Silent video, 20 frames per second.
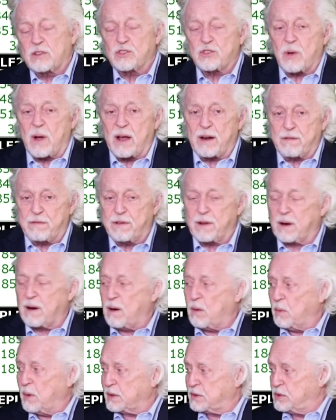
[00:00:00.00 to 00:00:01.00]
trying to figure
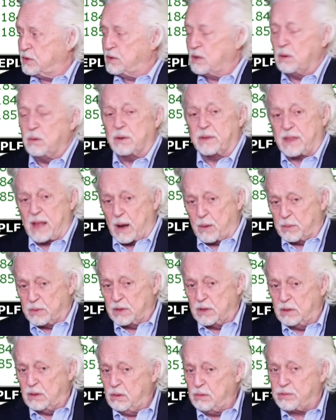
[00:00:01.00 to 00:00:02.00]
out what to do with that, when
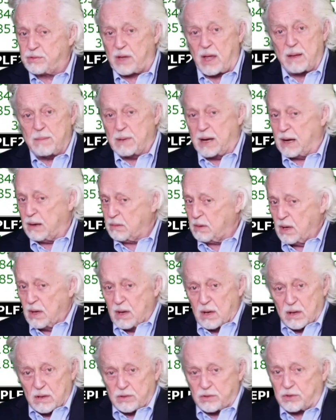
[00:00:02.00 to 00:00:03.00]
the news came out,
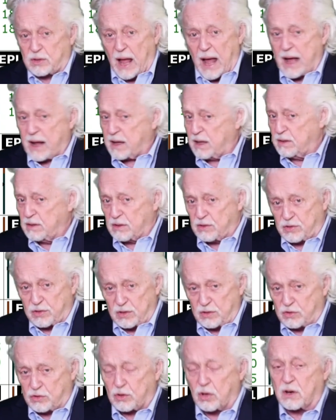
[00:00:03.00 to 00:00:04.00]
stock
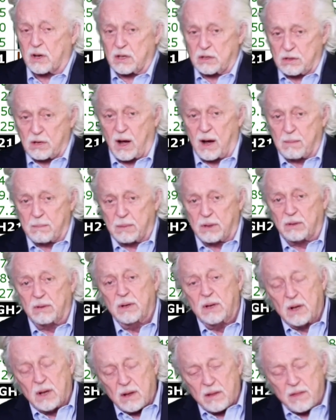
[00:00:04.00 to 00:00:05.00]
indices took a
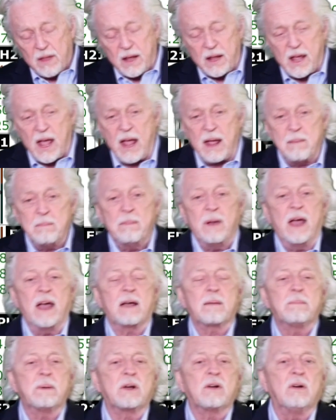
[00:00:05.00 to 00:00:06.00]
tumble. They came
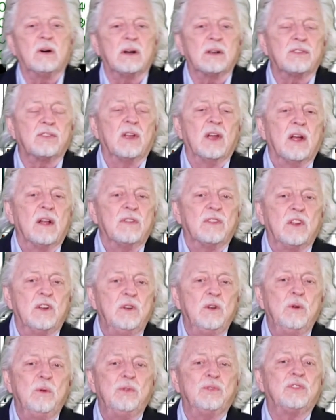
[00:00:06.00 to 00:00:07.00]
back because the
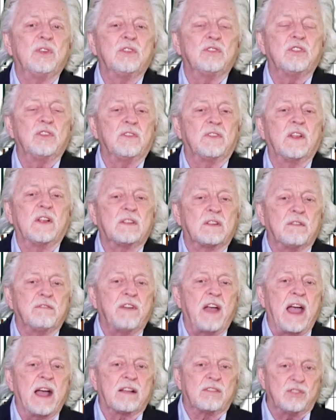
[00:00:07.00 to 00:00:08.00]
news isn't that the
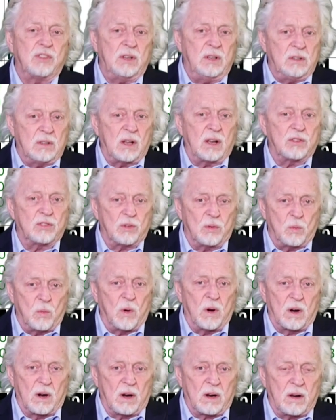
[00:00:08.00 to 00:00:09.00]
vaccine doesn't
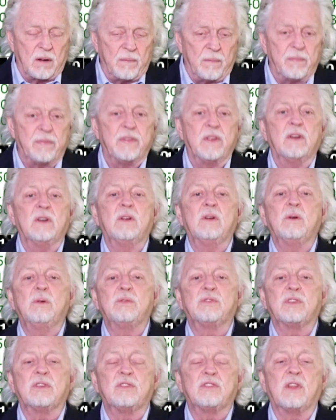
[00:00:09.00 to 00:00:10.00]
work. The
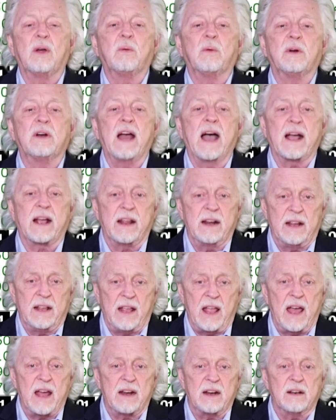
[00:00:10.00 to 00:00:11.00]
news is that we're not going to
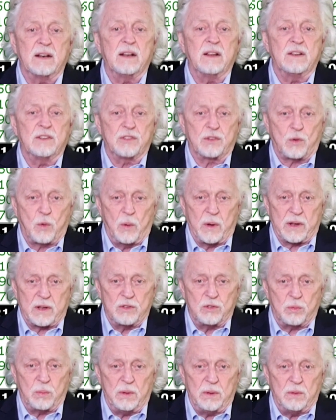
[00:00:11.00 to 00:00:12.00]
get it as quick
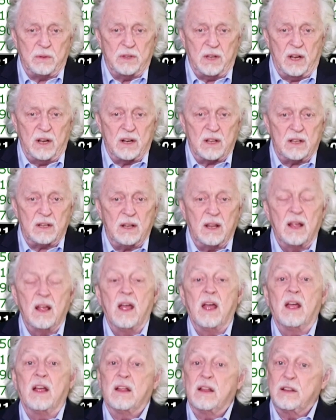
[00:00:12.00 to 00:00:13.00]
as we need it.
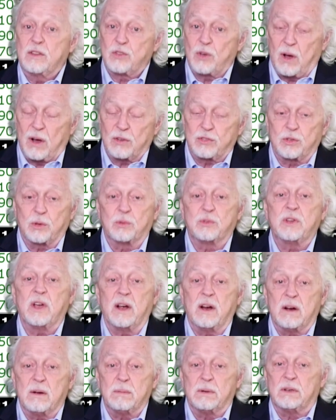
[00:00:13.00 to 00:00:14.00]
It's also
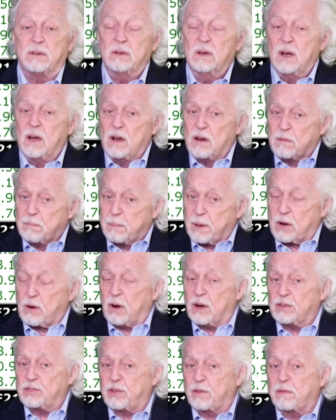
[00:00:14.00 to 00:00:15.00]
terrible
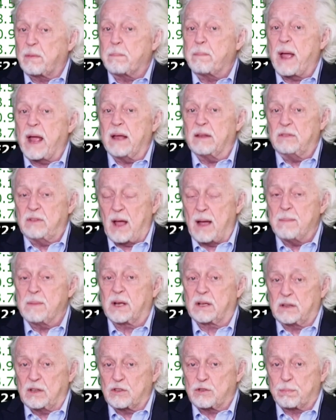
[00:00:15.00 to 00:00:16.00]
because of the
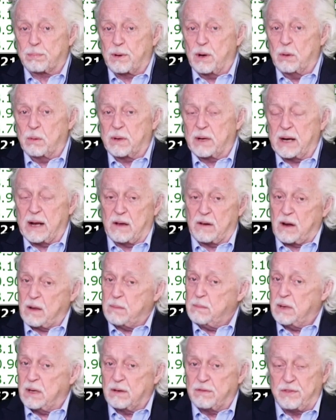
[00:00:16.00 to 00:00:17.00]
pandemic that's broken out. I
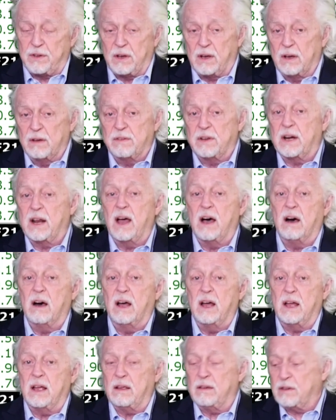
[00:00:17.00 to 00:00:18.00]
mean, if you live in
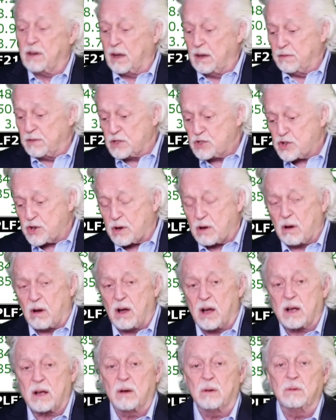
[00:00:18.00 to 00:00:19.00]
LA, you live in
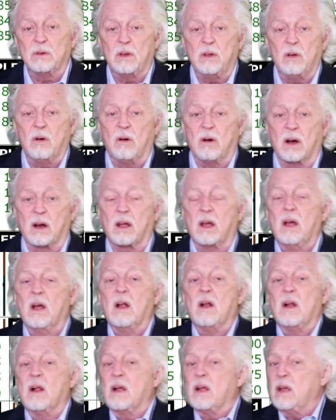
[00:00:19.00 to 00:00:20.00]
Chicago, New York,
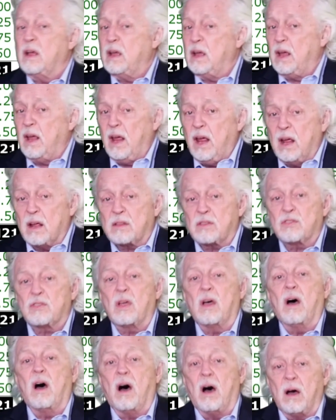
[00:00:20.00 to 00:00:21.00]
it's
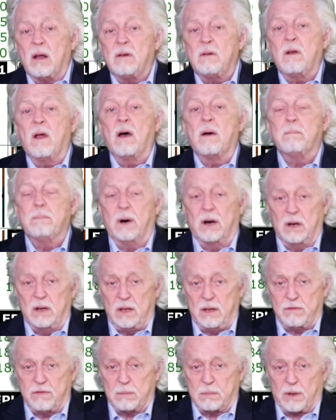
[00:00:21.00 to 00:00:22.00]

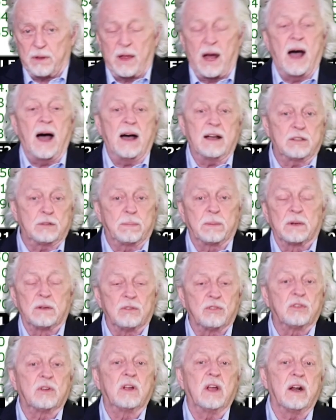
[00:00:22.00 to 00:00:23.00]
unbelievable. The
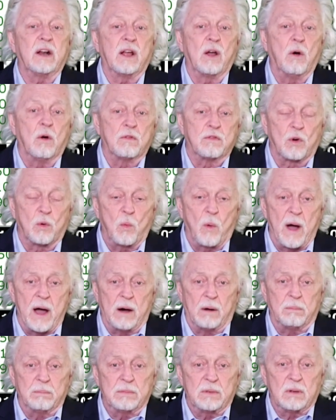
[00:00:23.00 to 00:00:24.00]
hospitals are getting
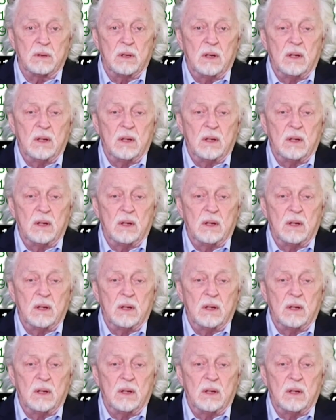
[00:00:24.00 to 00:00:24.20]
overwhelmed.